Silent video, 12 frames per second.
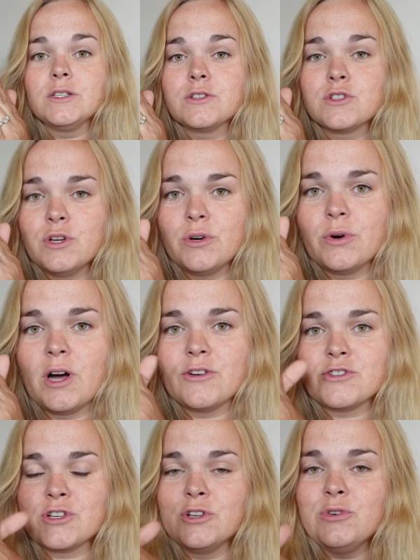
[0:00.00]
So our
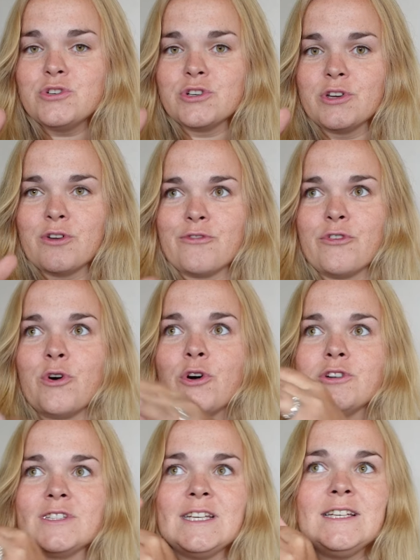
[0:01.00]
solution for
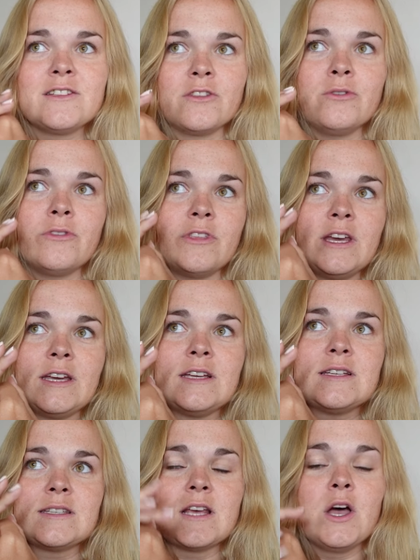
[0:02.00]
these two
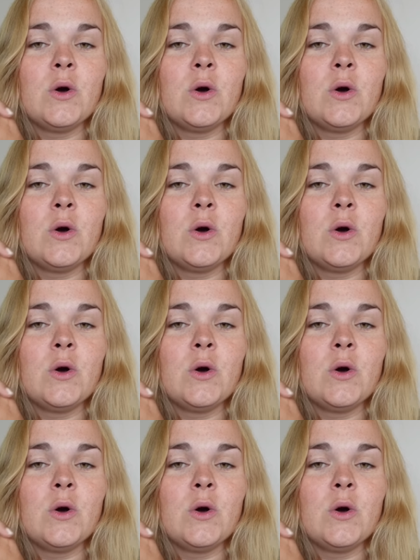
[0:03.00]
things